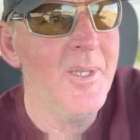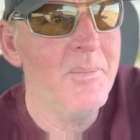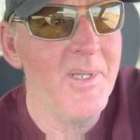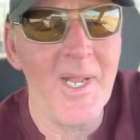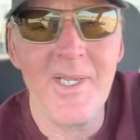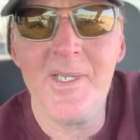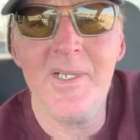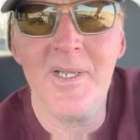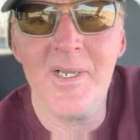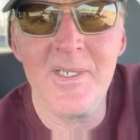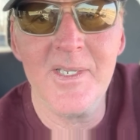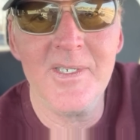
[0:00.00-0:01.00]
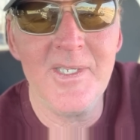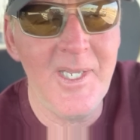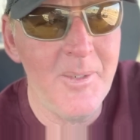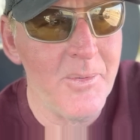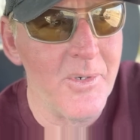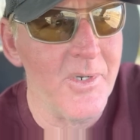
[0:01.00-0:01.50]
but I cannot get a
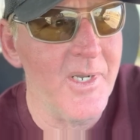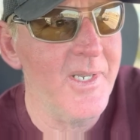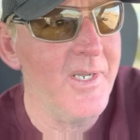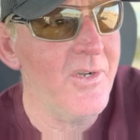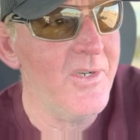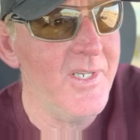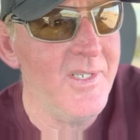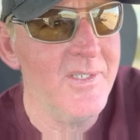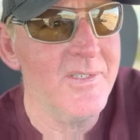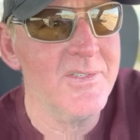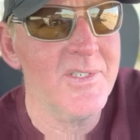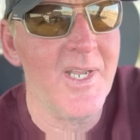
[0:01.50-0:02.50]
keeper. And here it is.